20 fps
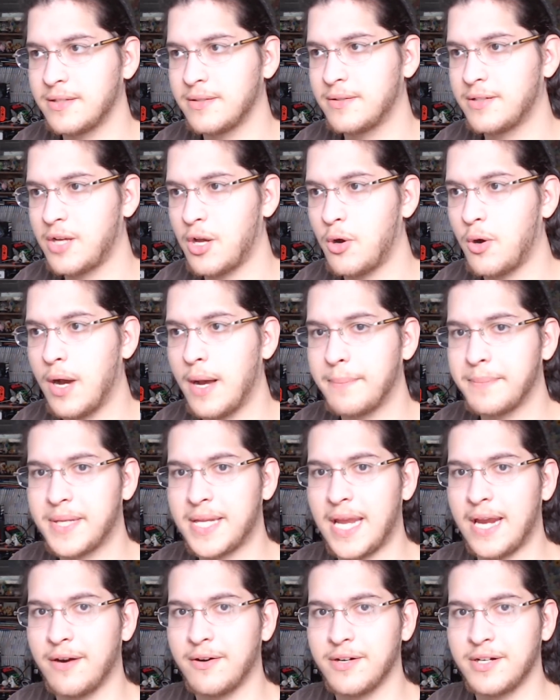co-op
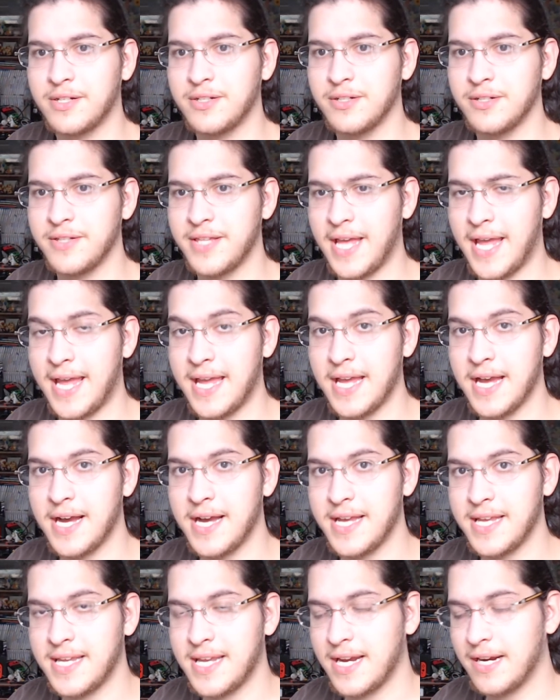character, the
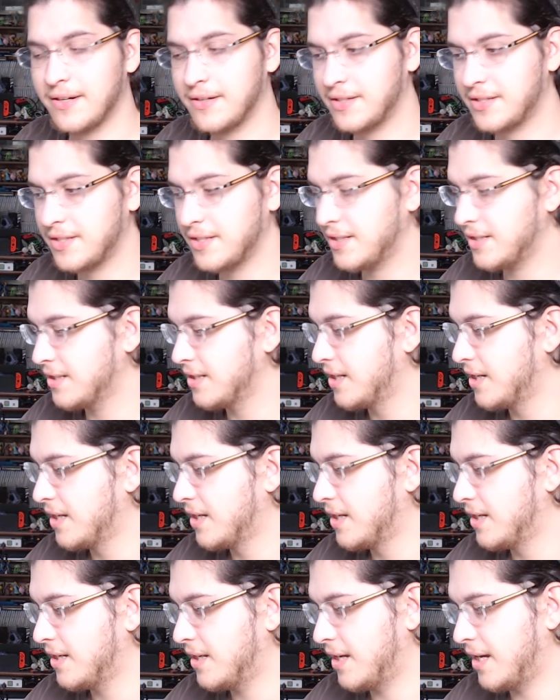AI character
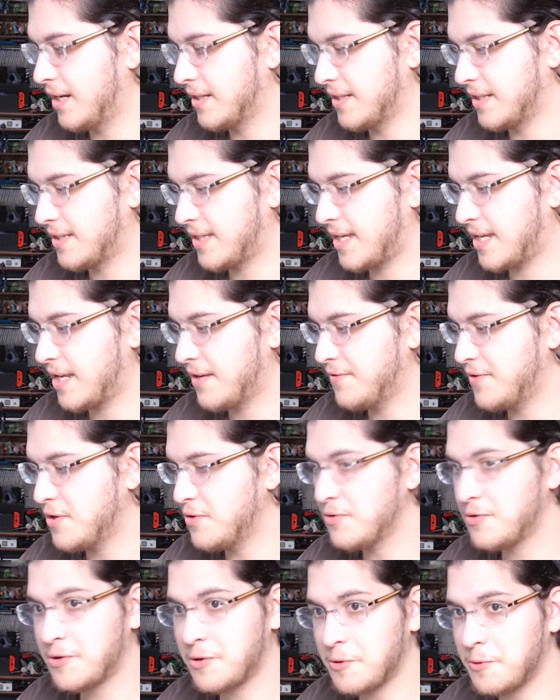that they give
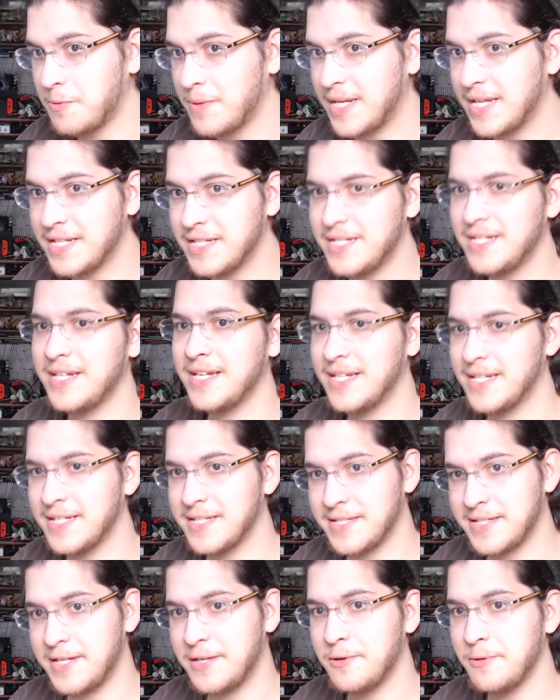you, Gooigi. It
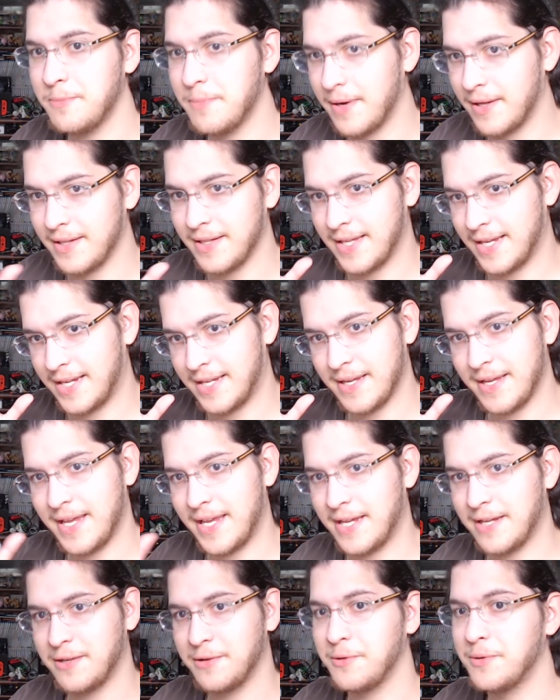is you, but like
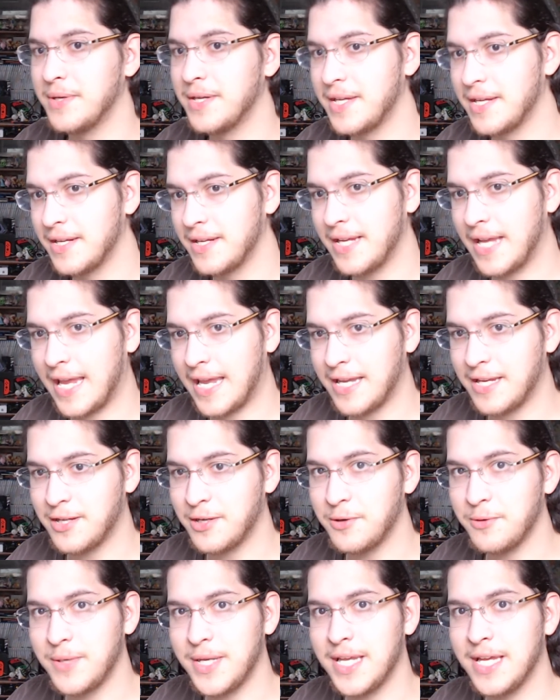a gooey
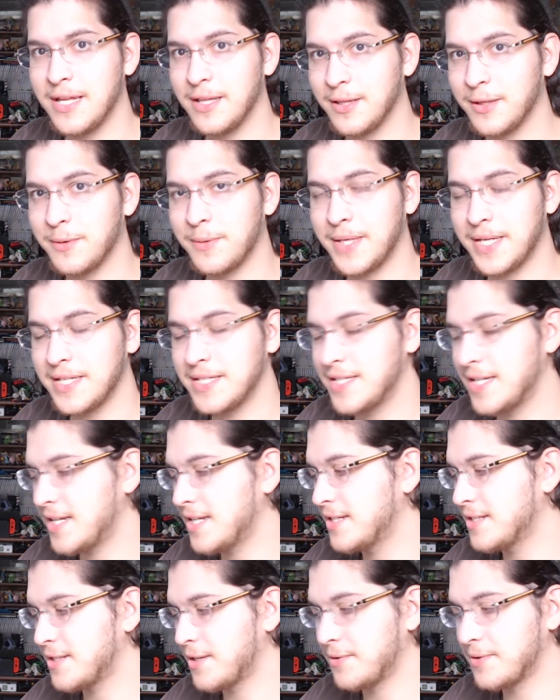
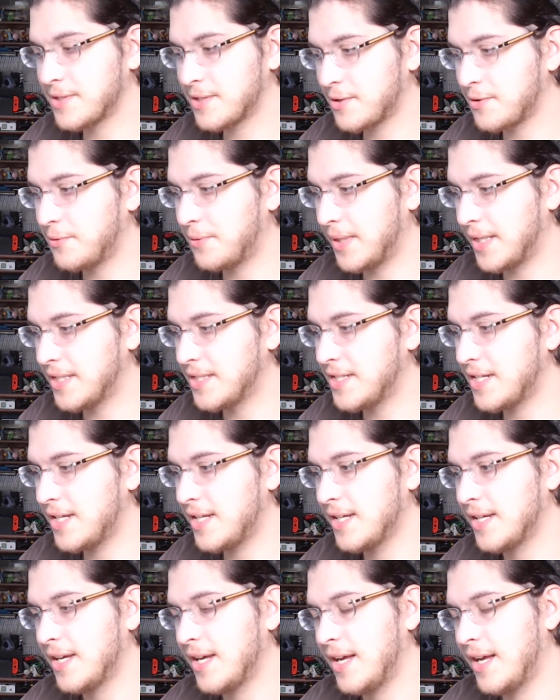Luigi, so it's
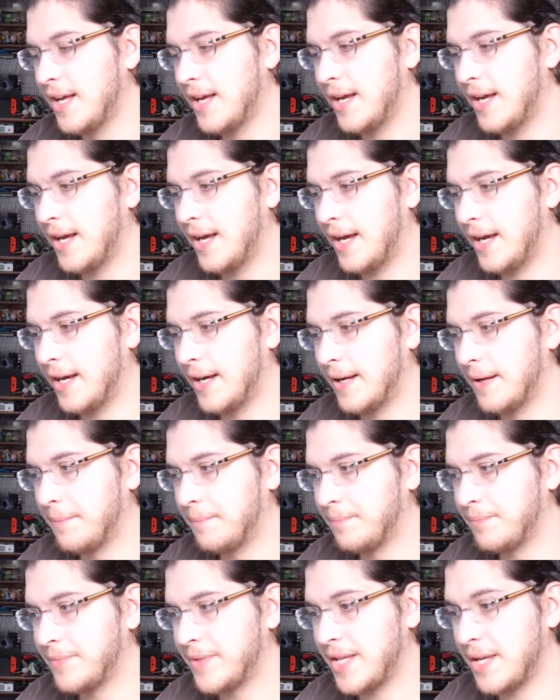Gooigi.
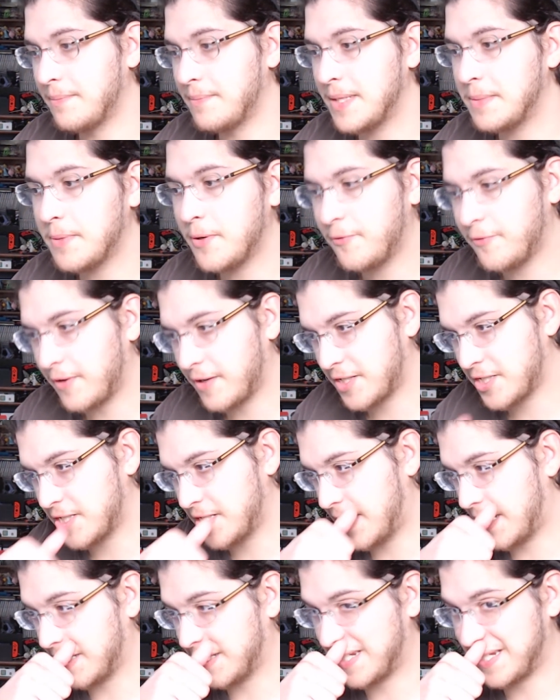The amiibo
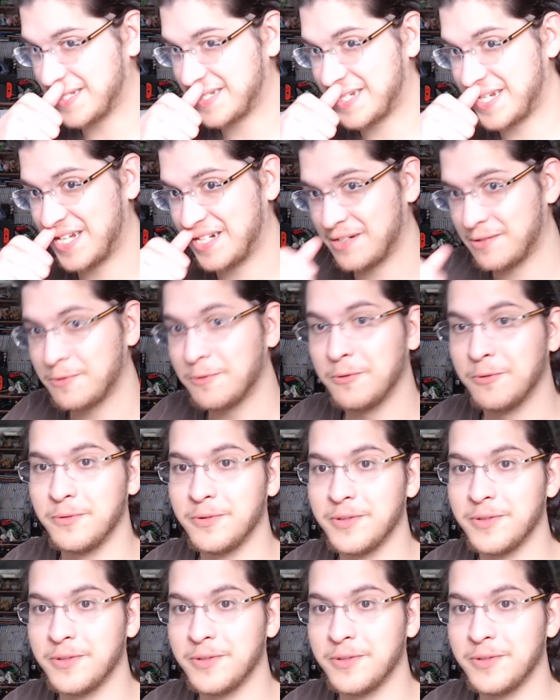functionality is kind of cool.